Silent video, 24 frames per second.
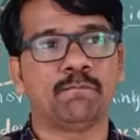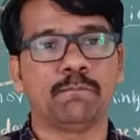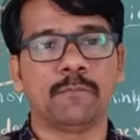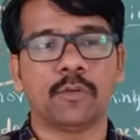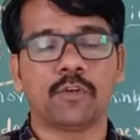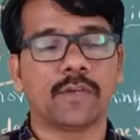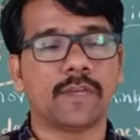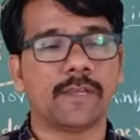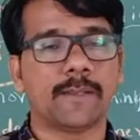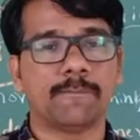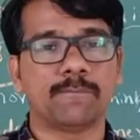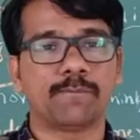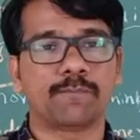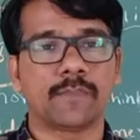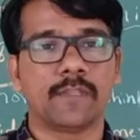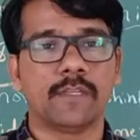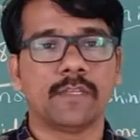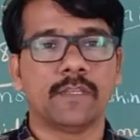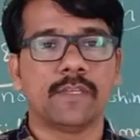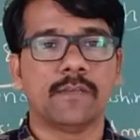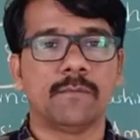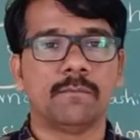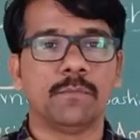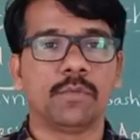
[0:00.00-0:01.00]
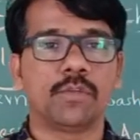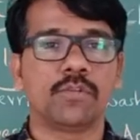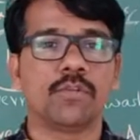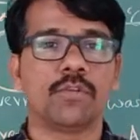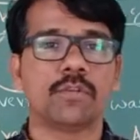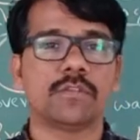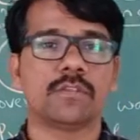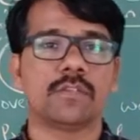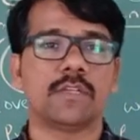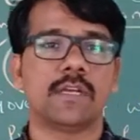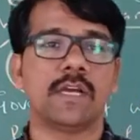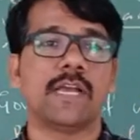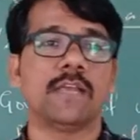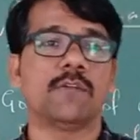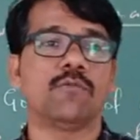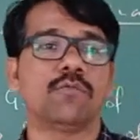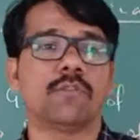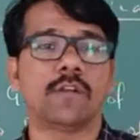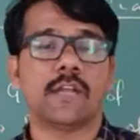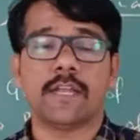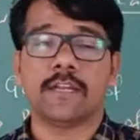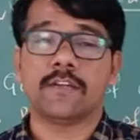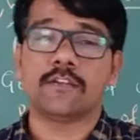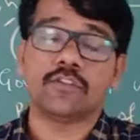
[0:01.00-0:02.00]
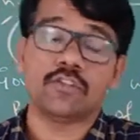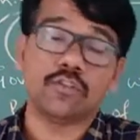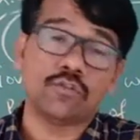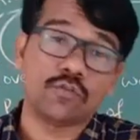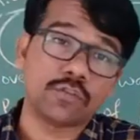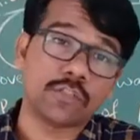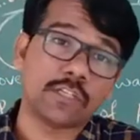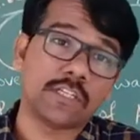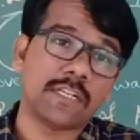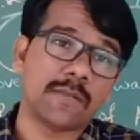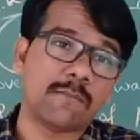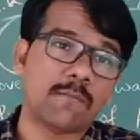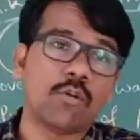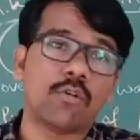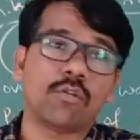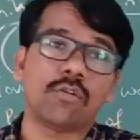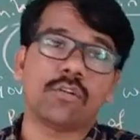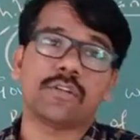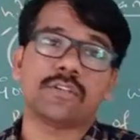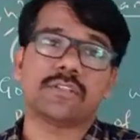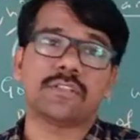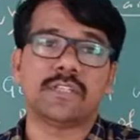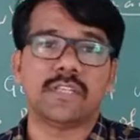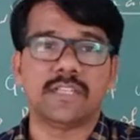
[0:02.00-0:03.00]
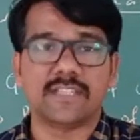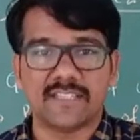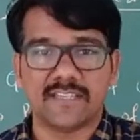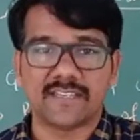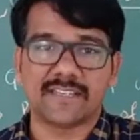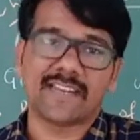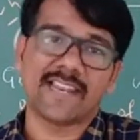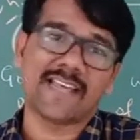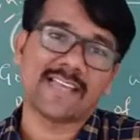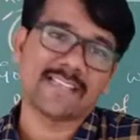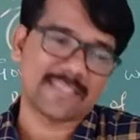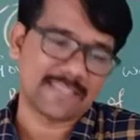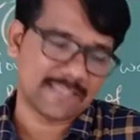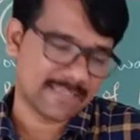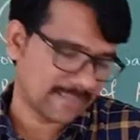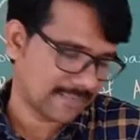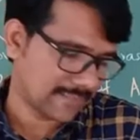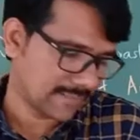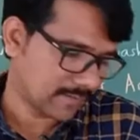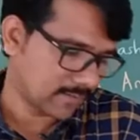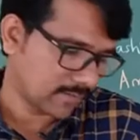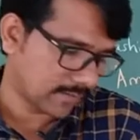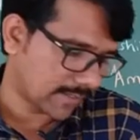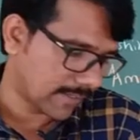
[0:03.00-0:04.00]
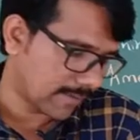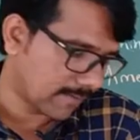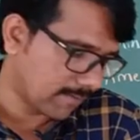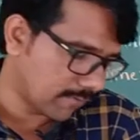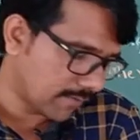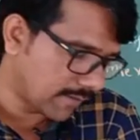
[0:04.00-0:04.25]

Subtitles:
okay, because I would like to use a democracy in the class, okay.